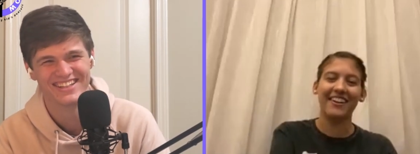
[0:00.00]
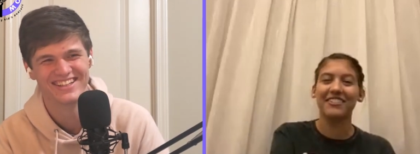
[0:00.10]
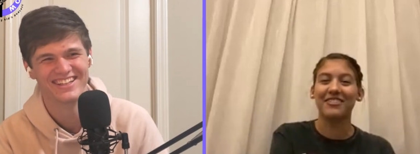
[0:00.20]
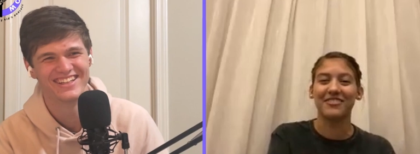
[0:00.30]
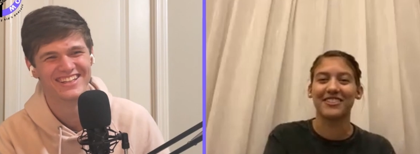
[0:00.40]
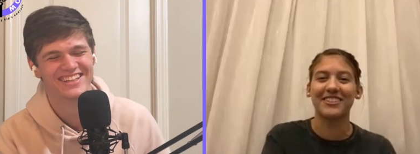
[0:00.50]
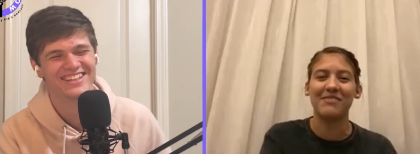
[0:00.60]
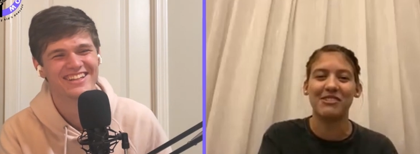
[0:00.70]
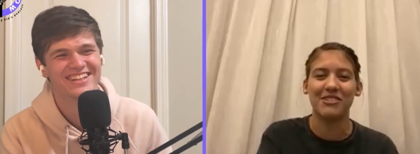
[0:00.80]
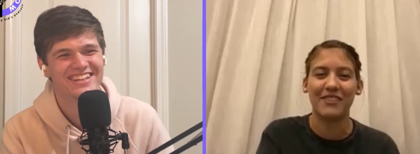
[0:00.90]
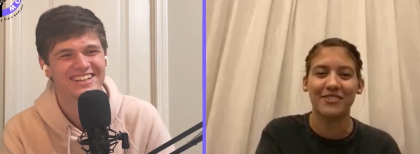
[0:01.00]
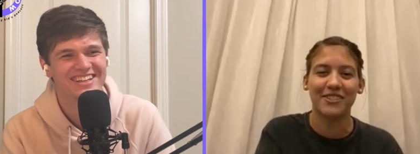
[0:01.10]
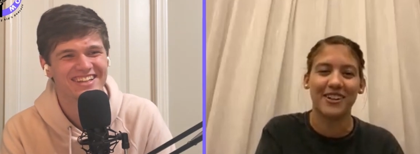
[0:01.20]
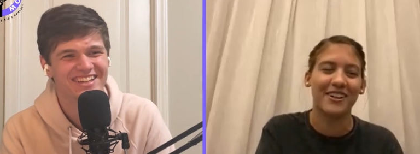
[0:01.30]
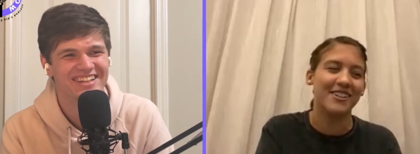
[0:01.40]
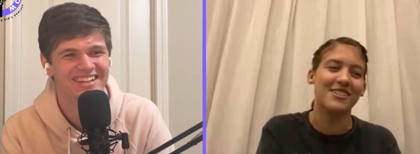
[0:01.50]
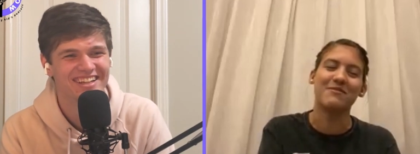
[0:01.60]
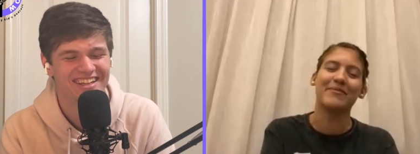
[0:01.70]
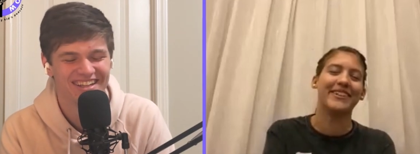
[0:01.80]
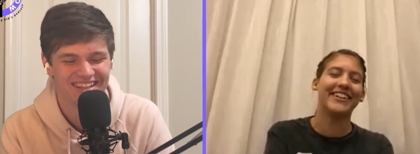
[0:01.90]
Speaker 1: I don't know if they're going to let me drive their cars,
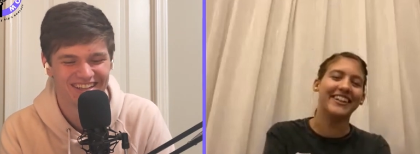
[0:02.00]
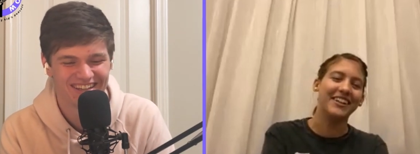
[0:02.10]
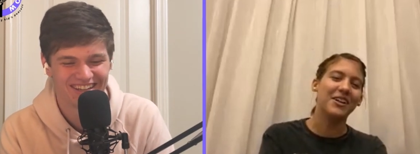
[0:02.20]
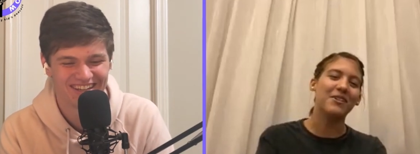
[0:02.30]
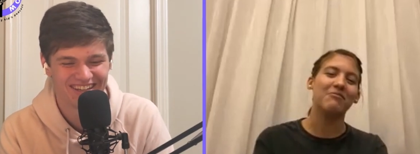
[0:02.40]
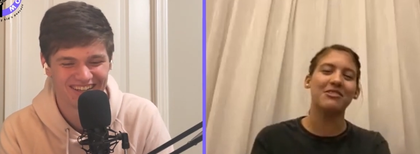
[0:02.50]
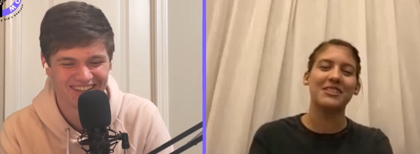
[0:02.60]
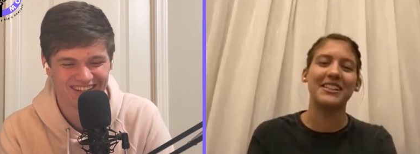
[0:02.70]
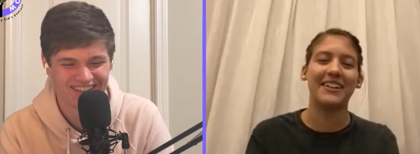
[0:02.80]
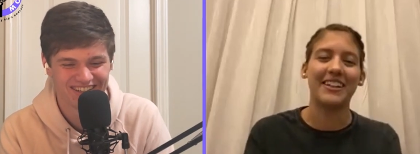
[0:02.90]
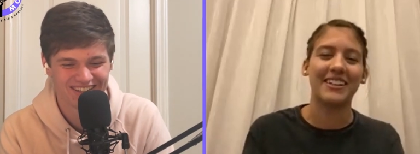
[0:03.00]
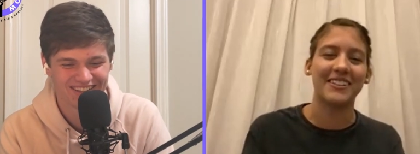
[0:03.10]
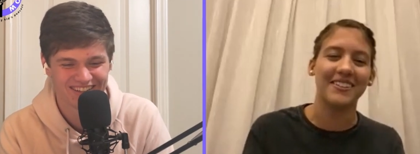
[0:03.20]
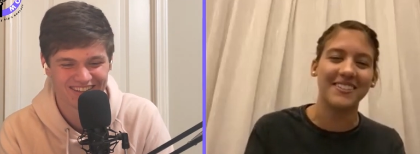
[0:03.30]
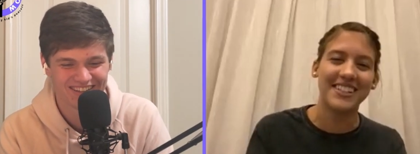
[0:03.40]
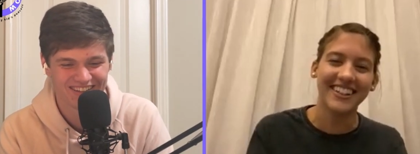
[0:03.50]
but we'll see how that goes.